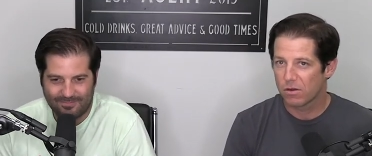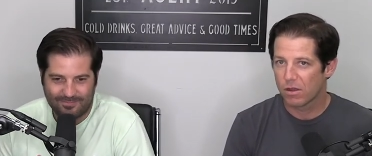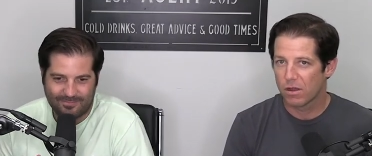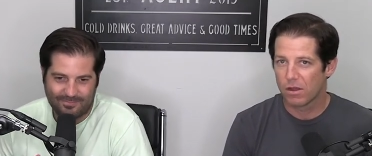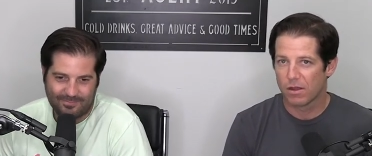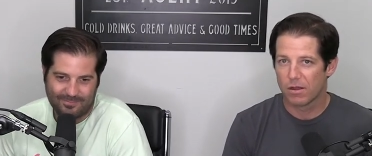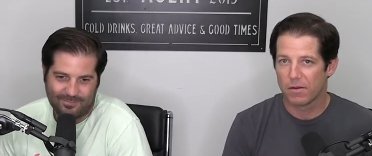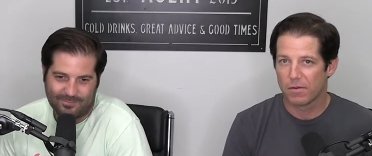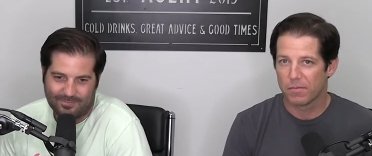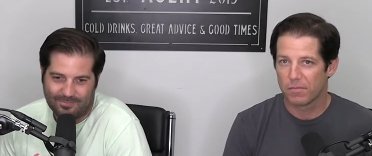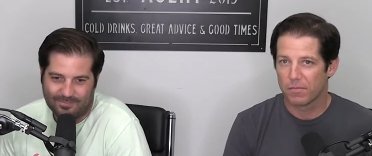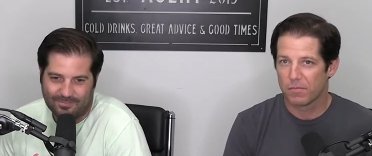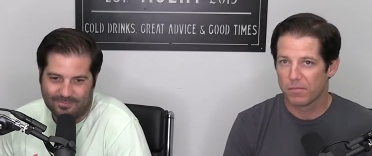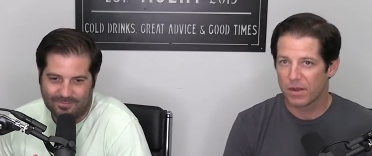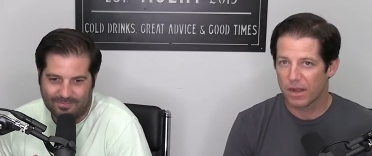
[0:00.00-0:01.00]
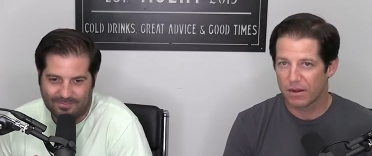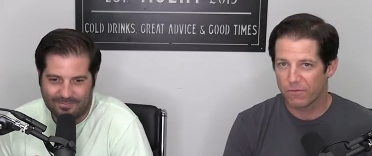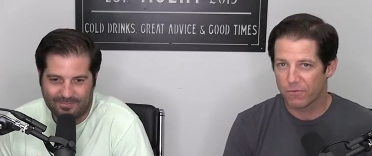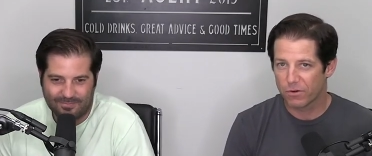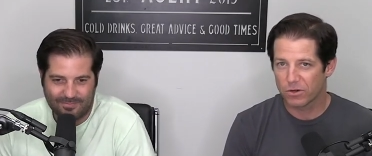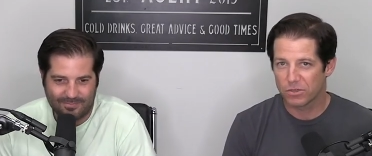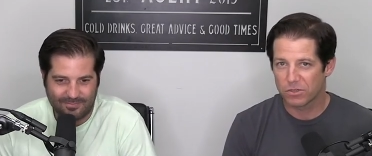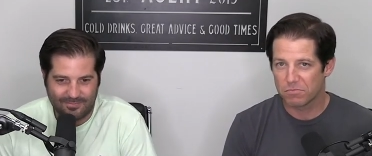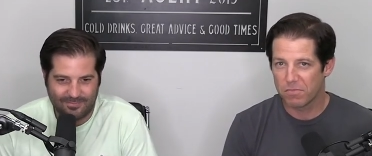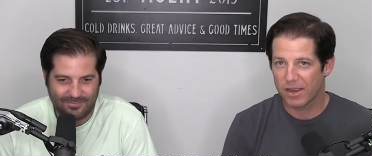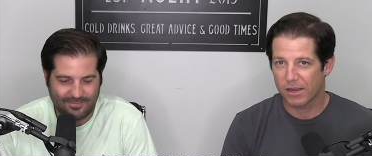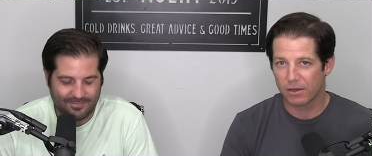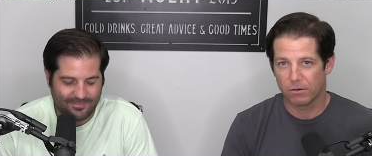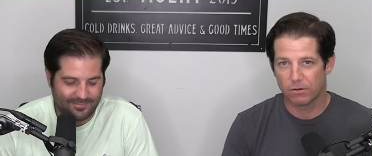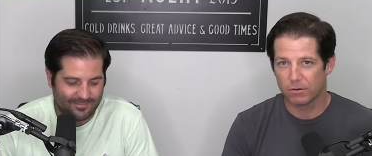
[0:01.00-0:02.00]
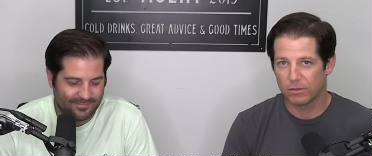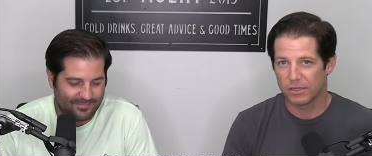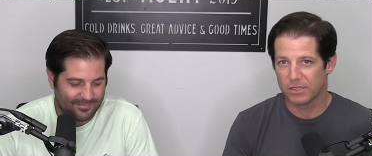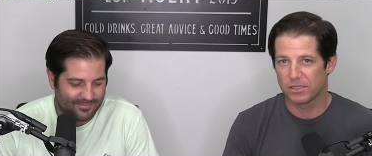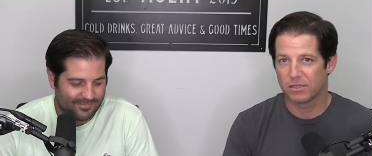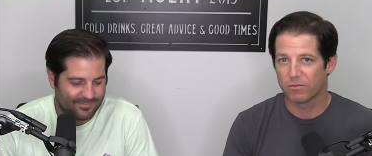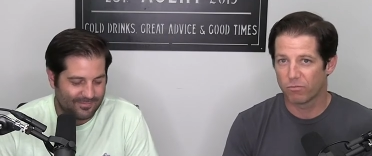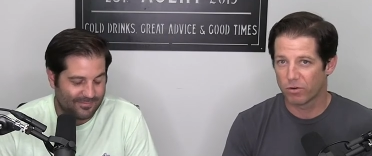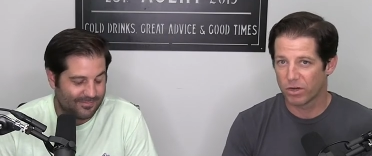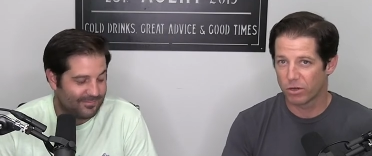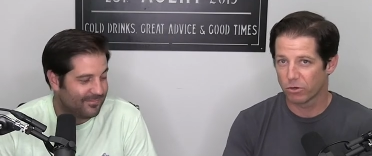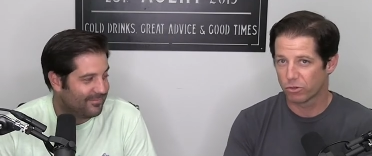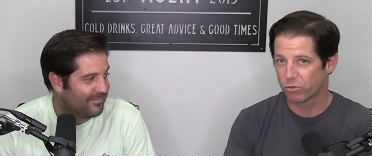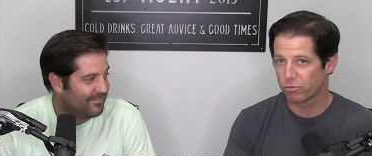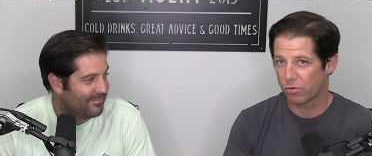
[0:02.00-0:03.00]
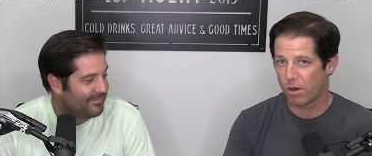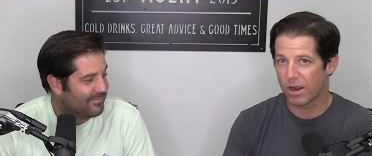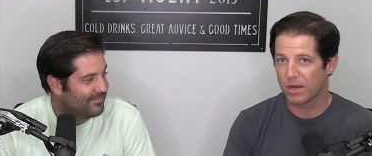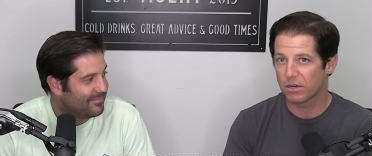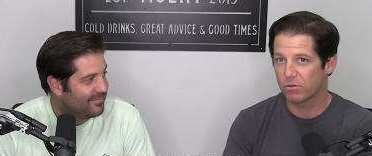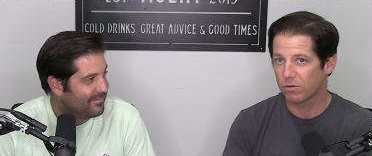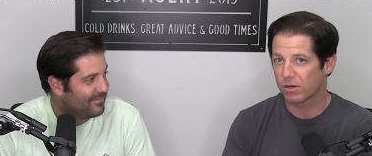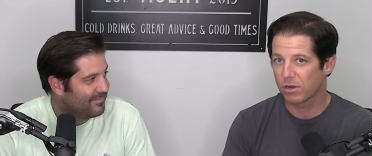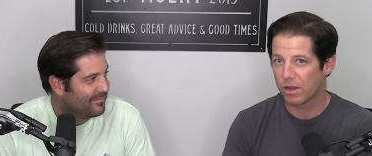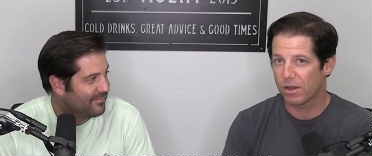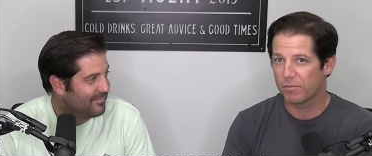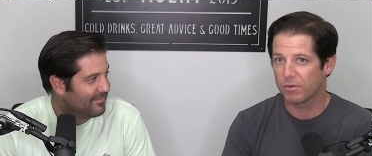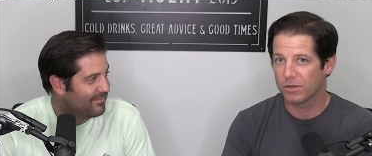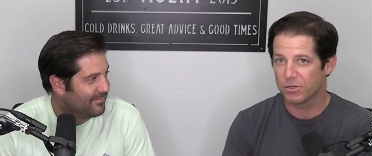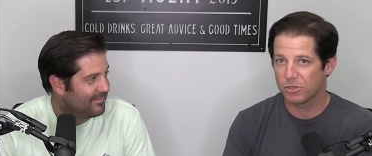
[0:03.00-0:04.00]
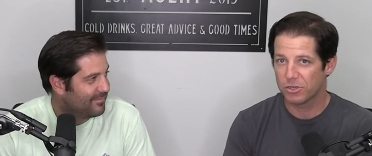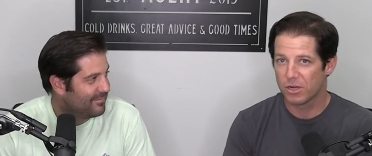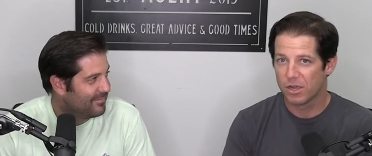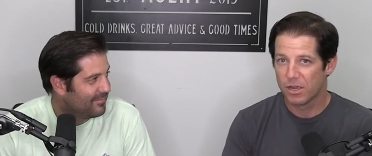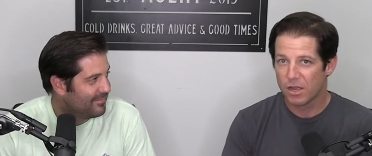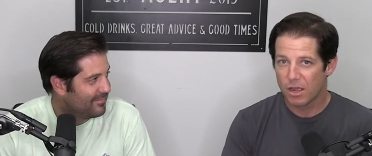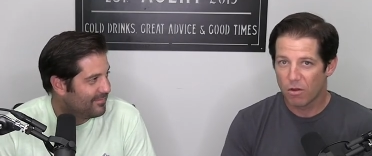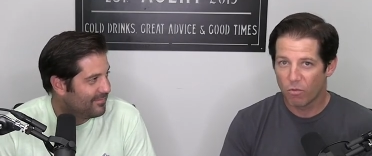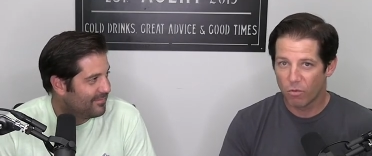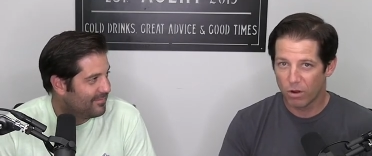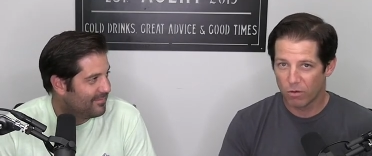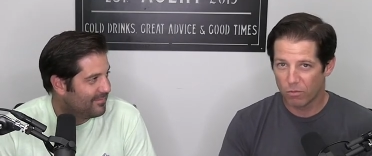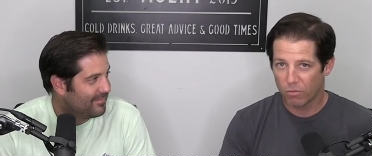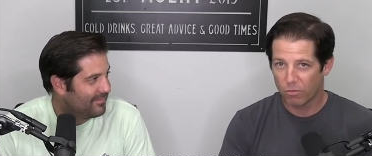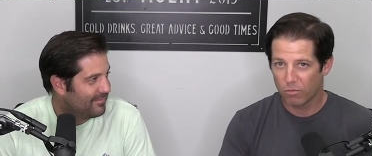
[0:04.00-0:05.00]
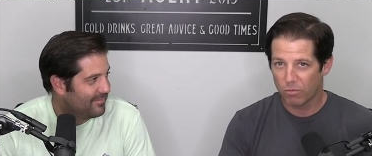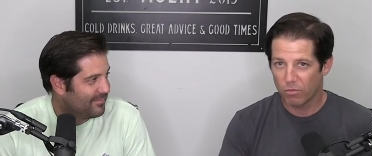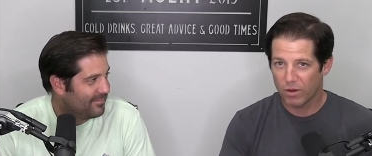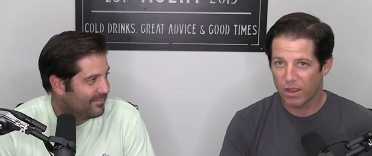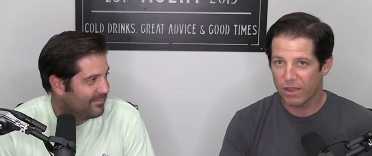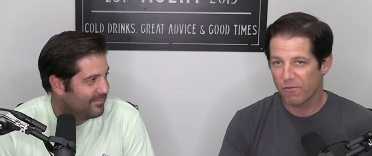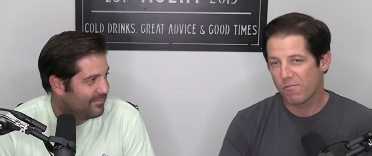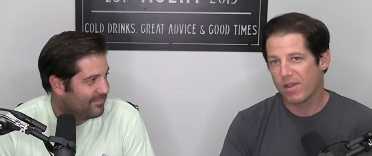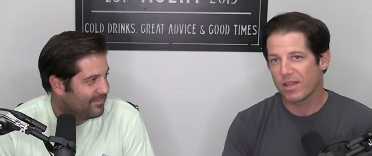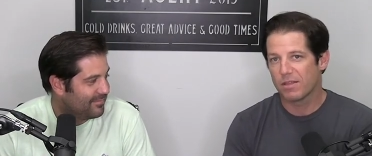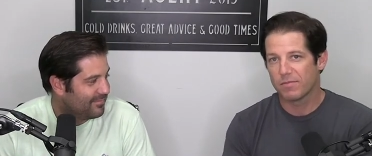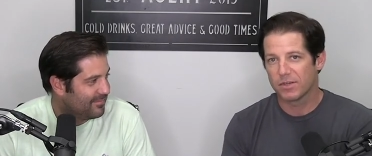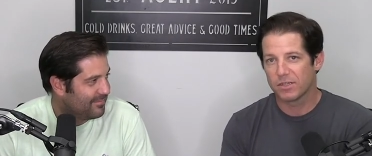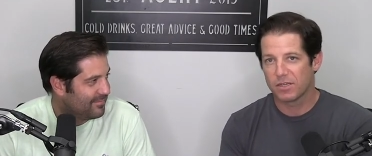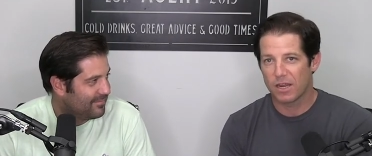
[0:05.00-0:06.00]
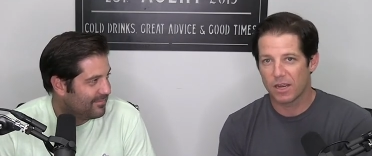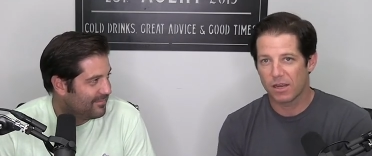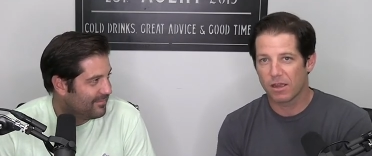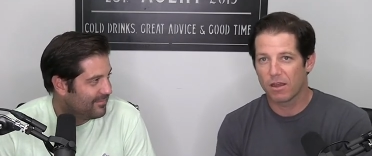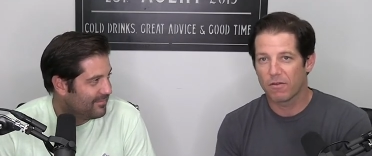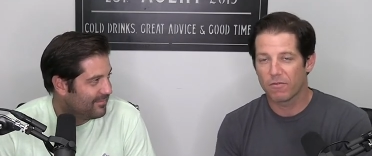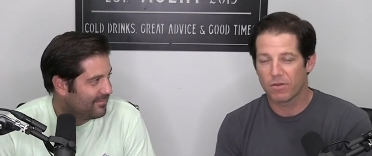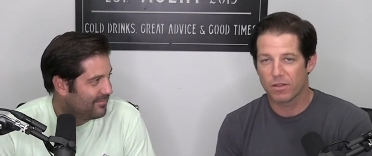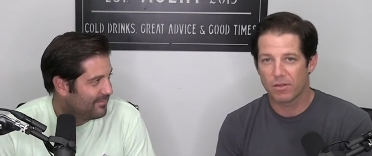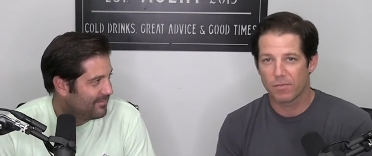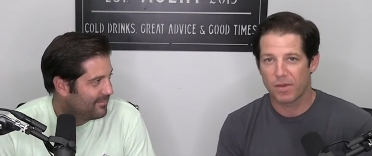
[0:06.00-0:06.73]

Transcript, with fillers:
Speaker 1: Um, but I'd first make a whole list of what you're trying to accomplish. What we have made the mistake of in the